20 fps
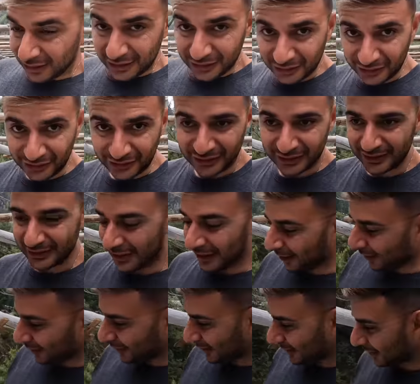You just sit
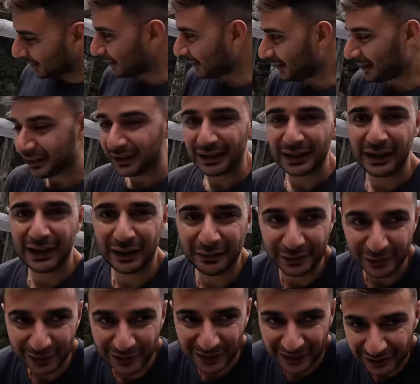down, have
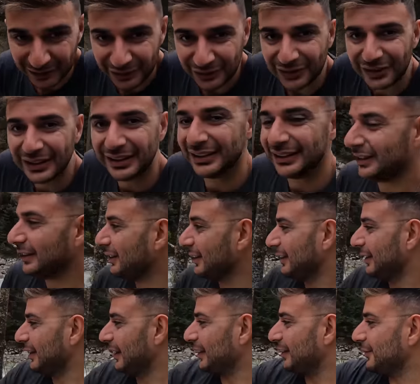your lunch,
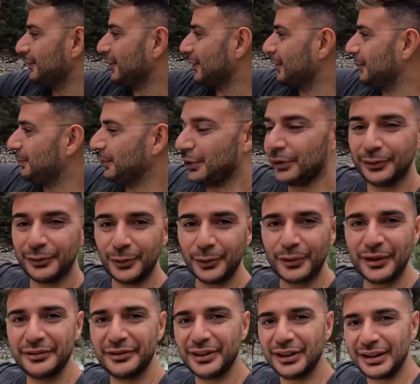and you've got the beautiful
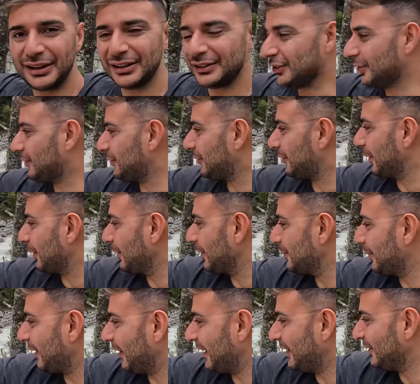river just flowing
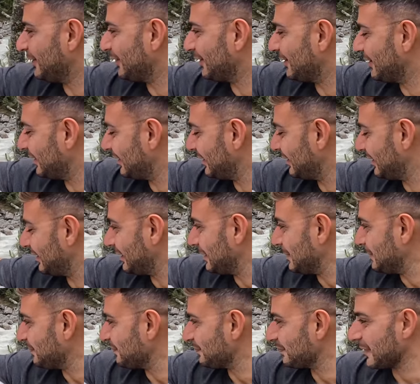behind you.
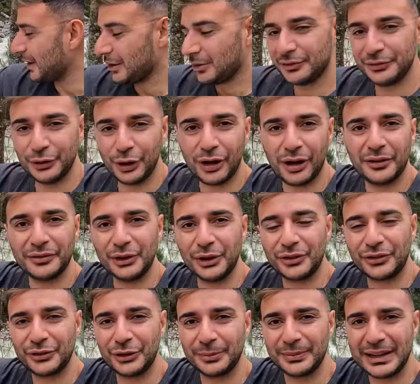I've
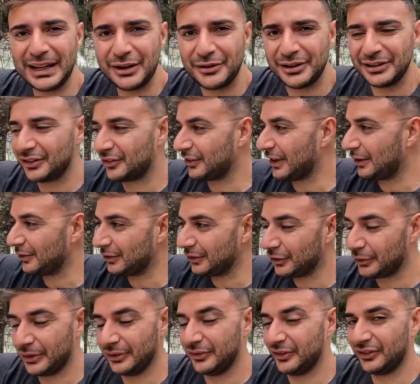not stopped hearing the sound of
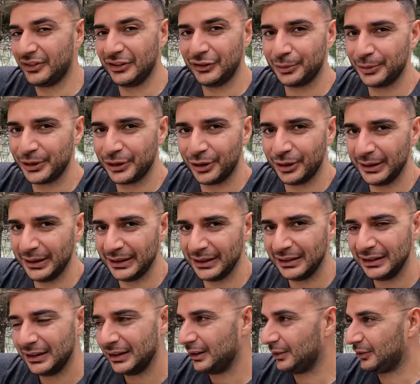the river since we got here.
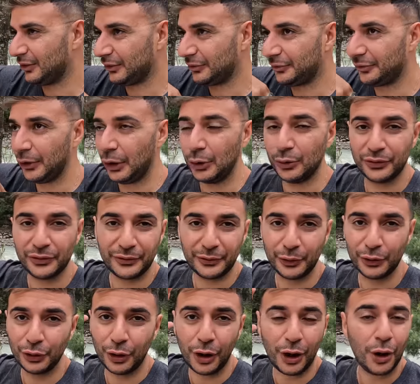It just flows
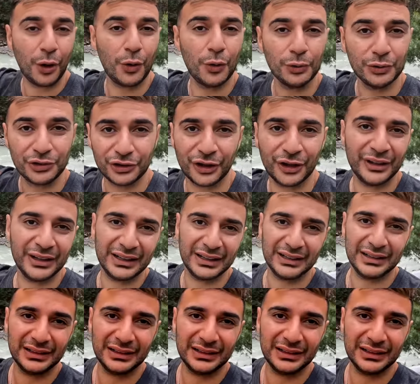through your whole journey.